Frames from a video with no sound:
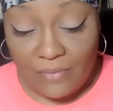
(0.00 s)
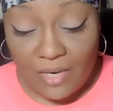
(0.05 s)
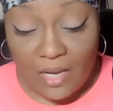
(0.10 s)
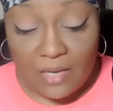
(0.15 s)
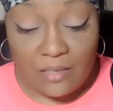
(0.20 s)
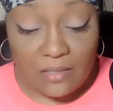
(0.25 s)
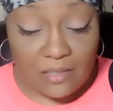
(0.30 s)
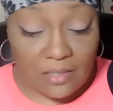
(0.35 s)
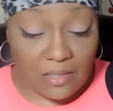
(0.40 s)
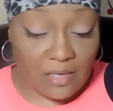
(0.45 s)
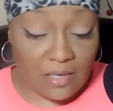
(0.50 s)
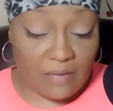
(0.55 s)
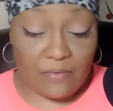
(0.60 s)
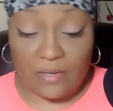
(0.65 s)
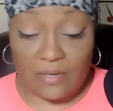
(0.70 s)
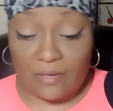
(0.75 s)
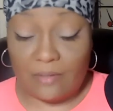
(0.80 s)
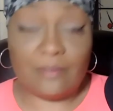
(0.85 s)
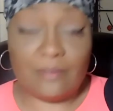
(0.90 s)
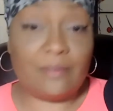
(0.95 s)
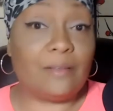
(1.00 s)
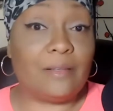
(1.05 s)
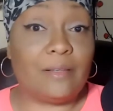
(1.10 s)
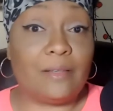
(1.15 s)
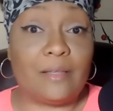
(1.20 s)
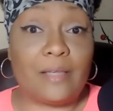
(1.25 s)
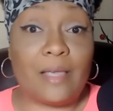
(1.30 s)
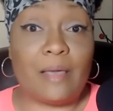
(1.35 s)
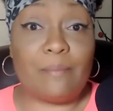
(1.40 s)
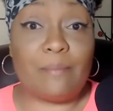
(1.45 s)
to even
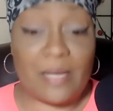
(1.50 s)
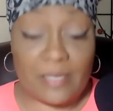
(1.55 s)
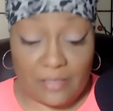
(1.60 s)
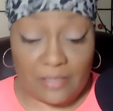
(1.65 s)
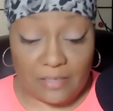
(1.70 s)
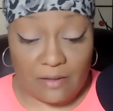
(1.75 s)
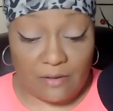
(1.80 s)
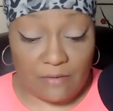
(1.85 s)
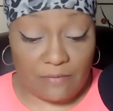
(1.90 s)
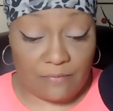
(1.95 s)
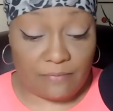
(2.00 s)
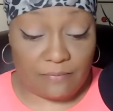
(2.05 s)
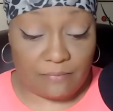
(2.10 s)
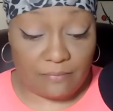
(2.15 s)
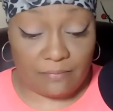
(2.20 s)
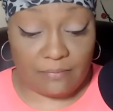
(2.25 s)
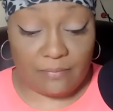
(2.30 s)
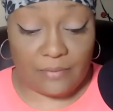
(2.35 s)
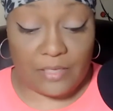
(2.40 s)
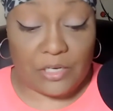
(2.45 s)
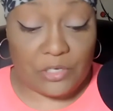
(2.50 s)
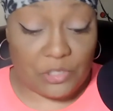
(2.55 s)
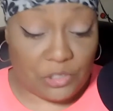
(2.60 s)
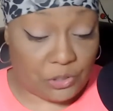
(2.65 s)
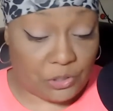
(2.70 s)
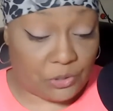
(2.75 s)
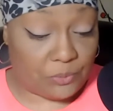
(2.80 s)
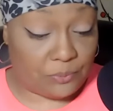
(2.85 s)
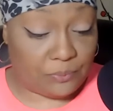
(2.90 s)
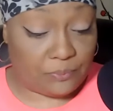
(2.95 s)
get myself
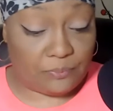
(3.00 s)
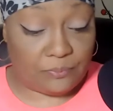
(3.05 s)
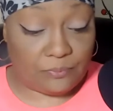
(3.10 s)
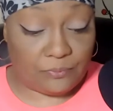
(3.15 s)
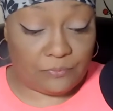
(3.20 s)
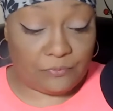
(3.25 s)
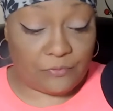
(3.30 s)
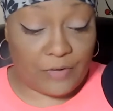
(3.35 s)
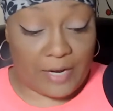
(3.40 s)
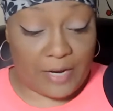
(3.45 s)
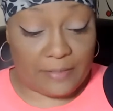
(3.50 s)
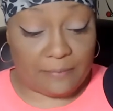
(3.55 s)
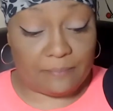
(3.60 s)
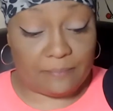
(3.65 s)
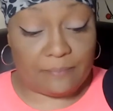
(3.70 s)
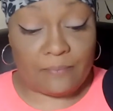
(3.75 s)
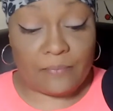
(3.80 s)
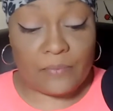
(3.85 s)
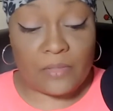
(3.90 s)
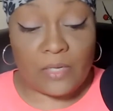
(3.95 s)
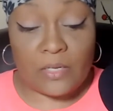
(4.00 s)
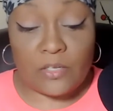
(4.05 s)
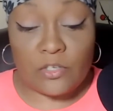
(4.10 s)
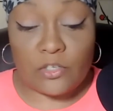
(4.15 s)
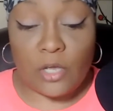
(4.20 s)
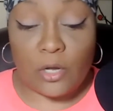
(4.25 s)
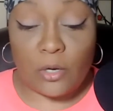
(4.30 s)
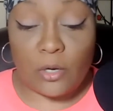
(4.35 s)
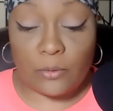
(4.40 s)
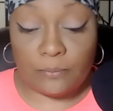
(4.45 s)
into, right?
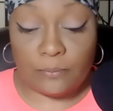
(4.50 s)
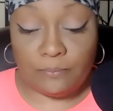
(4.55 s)
So,